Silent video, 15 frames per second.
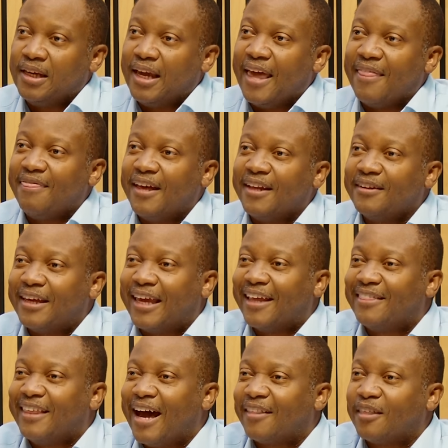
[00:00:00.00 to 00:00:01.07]
And then
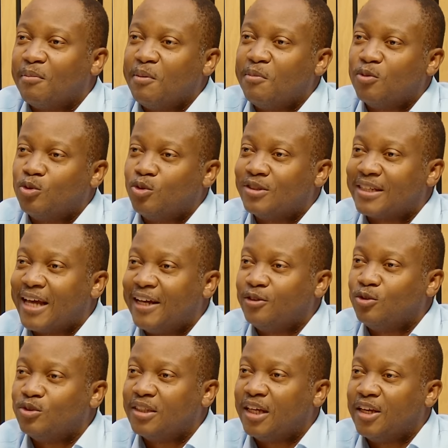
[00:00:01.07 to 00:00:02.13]
get the other people to sign
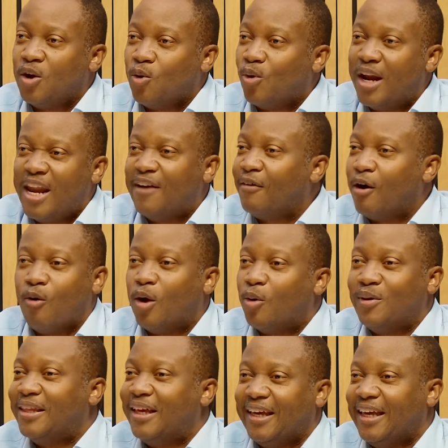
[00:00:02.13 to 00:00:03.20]
to say, we'll never work
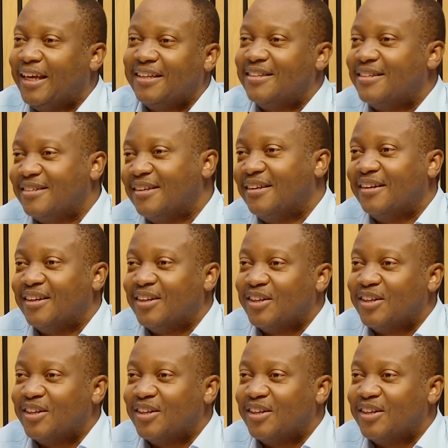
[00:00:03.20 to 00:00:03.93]
with the ANC.